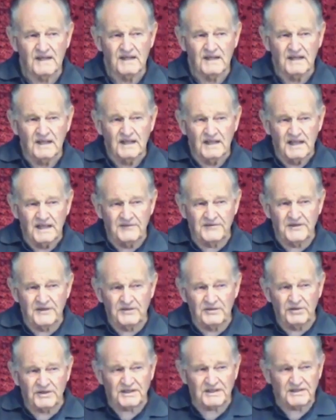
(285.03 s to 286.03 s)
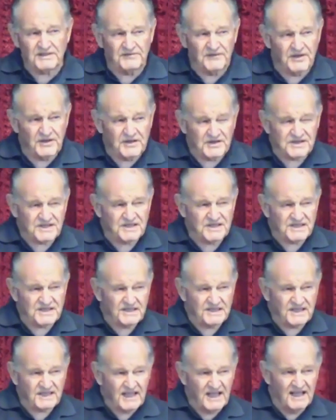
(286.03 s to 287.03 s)
if you look at the verses that
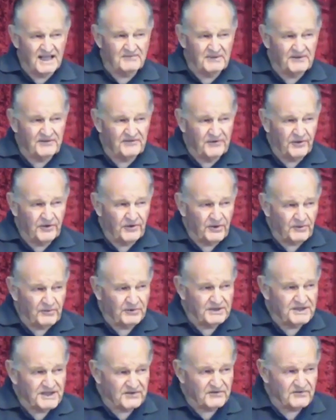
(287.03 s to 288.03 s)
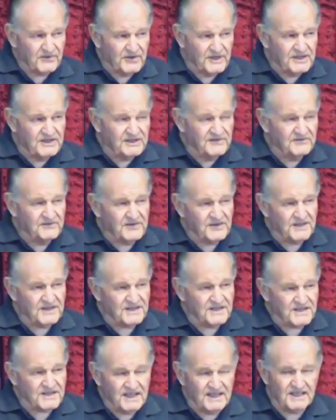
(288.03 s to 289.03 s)
came before, and we didn't read them for the
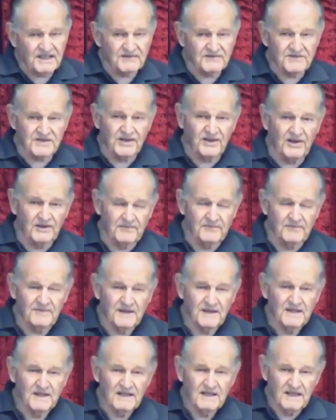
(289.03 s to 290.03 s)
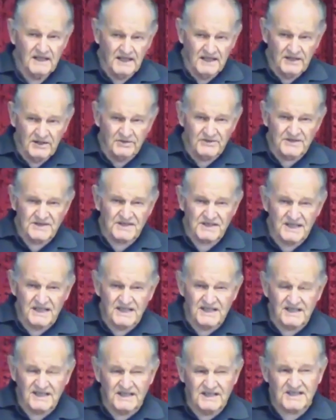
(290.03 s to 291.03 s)
sake of time, you'll see
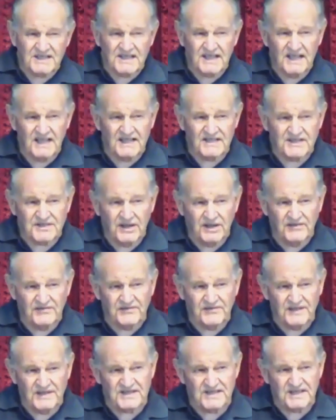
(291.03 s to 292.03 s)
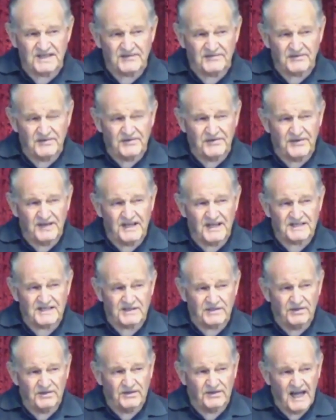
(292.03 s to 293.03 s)
that it starts off, there's several things that
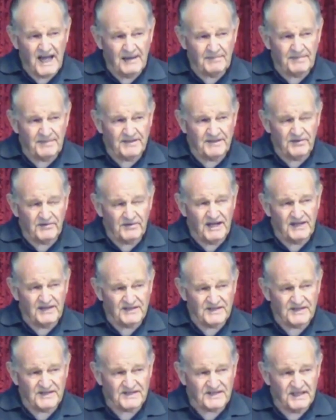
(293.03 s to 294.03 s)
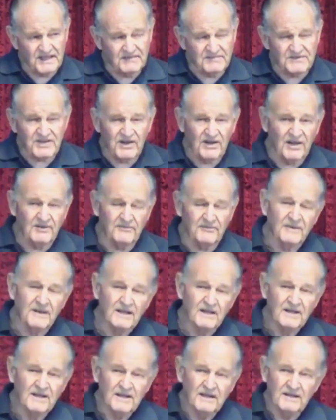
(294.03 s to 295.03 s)
all happen around the same time.
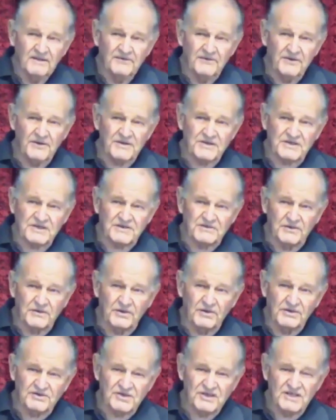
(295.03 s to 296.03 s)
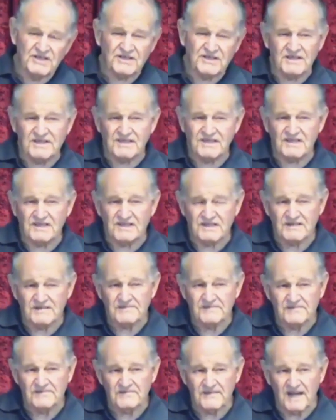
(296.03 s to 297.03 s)
First of all, Jesus
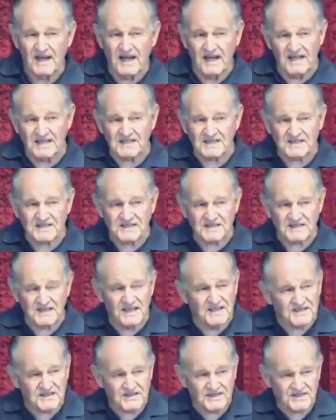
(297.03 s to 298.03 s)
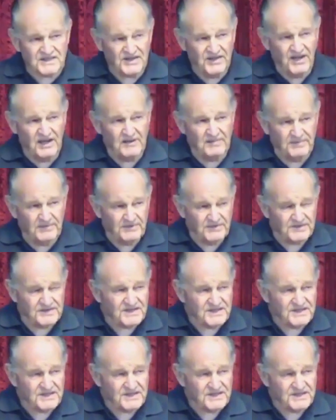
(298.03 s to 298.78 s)
asks his disciples,